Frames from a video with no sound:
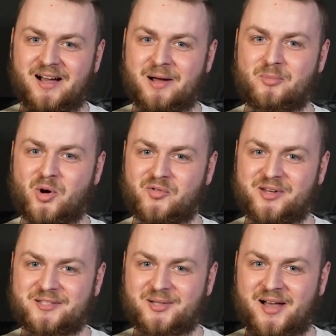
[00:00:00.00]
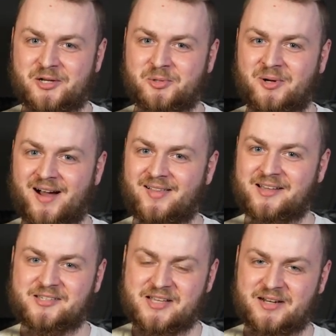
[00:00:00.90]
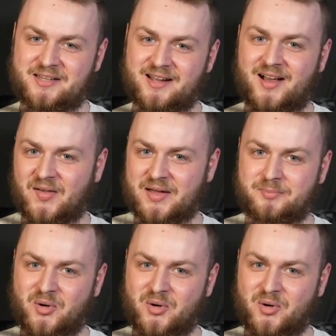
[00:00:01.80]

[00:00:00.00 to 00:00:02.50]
I'm more of an intellectual. I like studying. I like